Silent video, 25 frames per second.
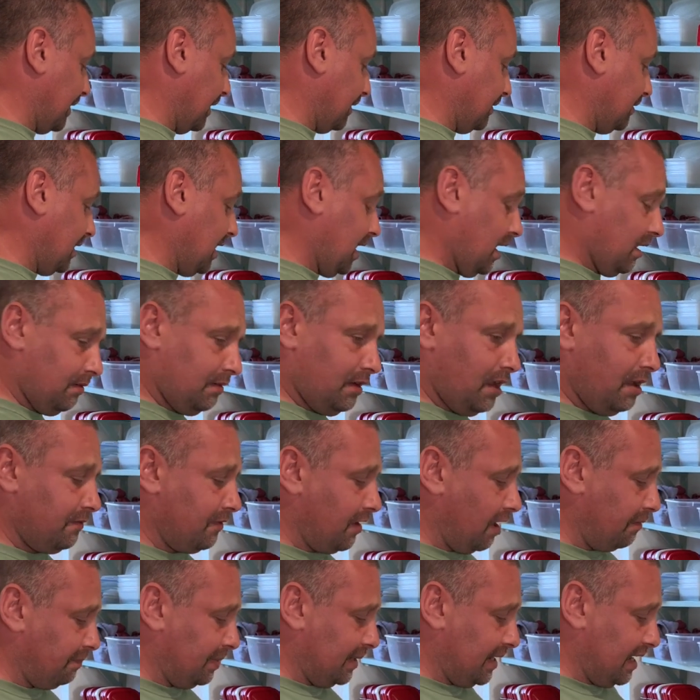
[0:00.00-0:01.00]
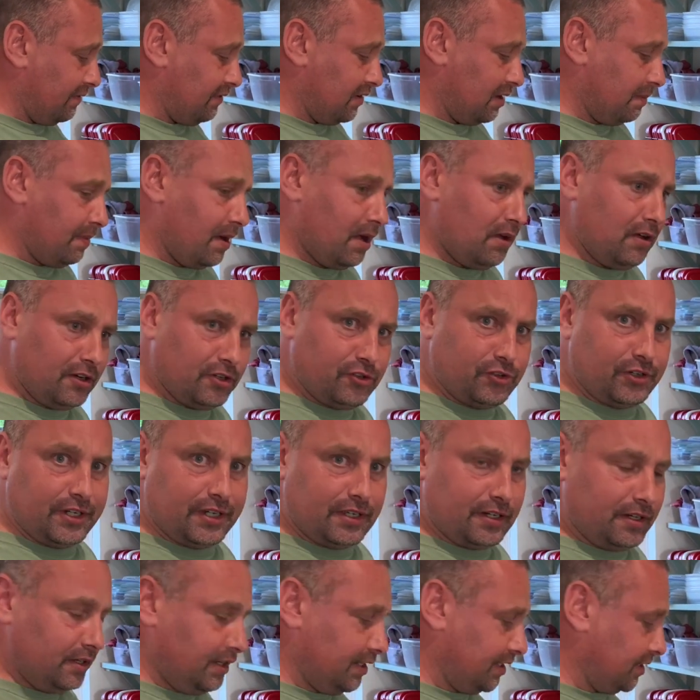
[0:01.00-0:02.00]
Yeah, I've been having about a drink a
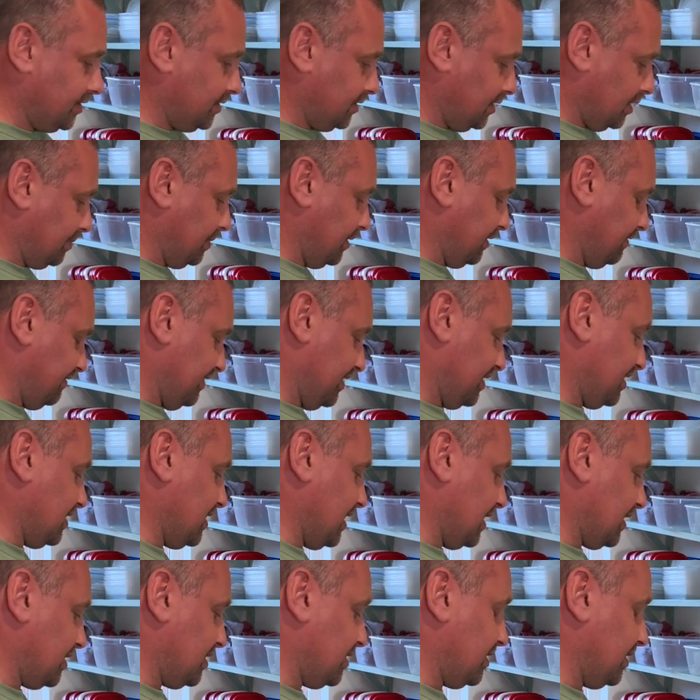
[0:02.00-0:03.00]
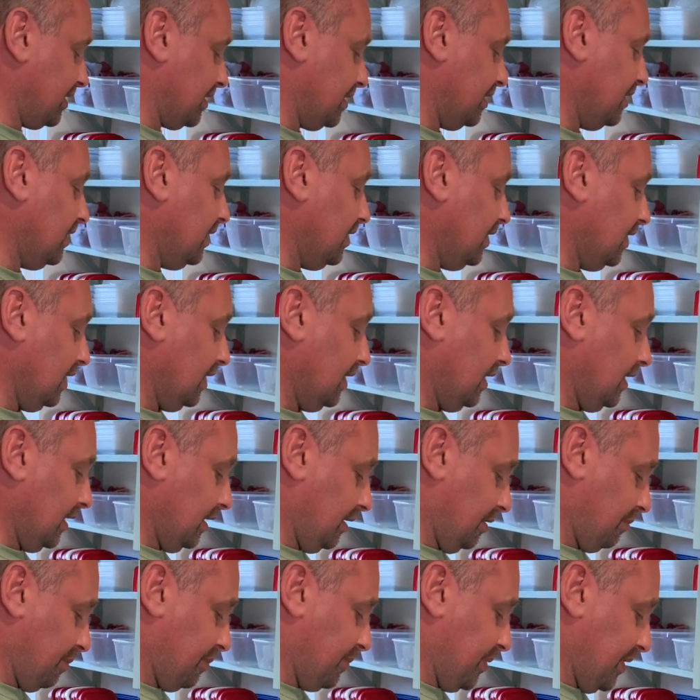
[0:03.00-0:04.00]
night. It's been fantastic.
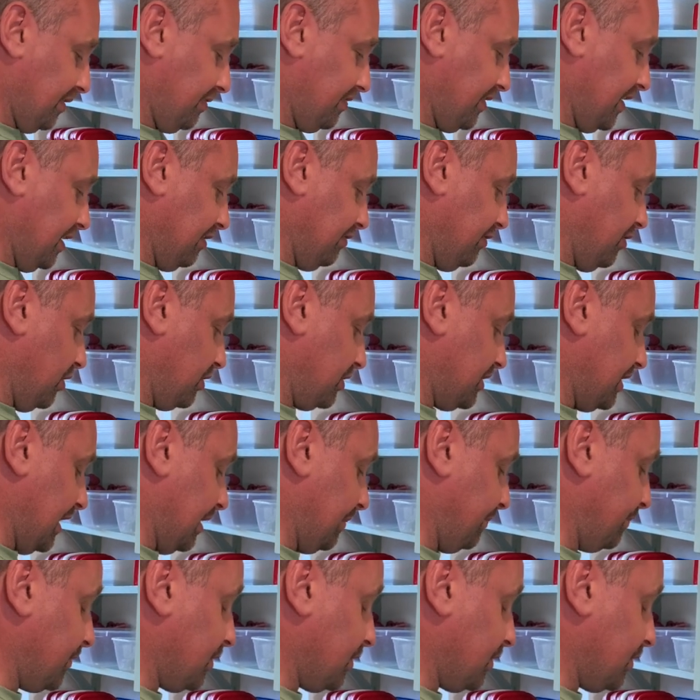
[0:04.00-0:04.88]
I'm a big fan of lockdown.